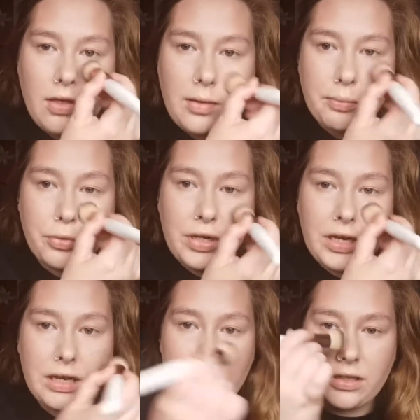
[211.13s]
And then
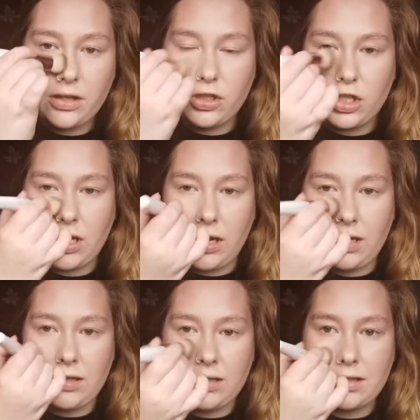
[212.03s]
bringing it to the
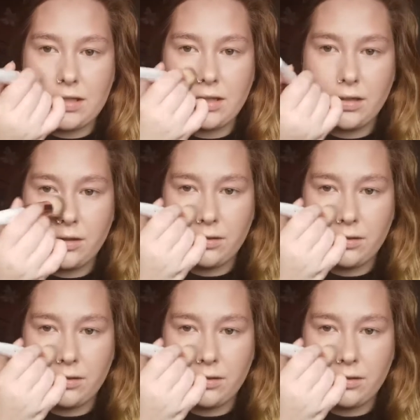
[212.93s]
cheeks,